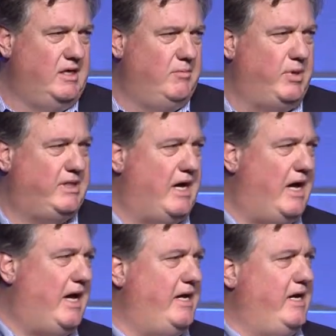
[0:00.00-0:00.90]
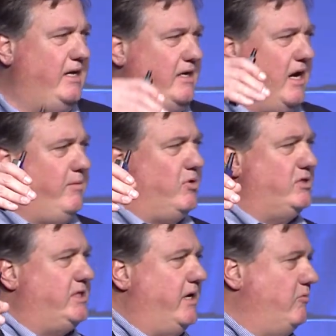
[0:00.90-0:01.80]
but the high end
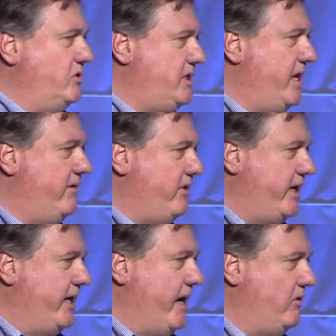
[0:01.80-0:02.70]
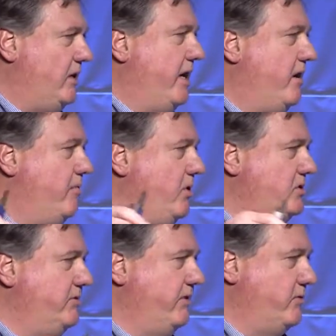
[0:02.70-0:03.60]
9% was kind of like an outlier.
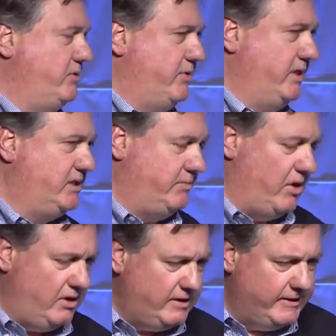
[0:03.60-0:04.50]
Most of it was pretty small.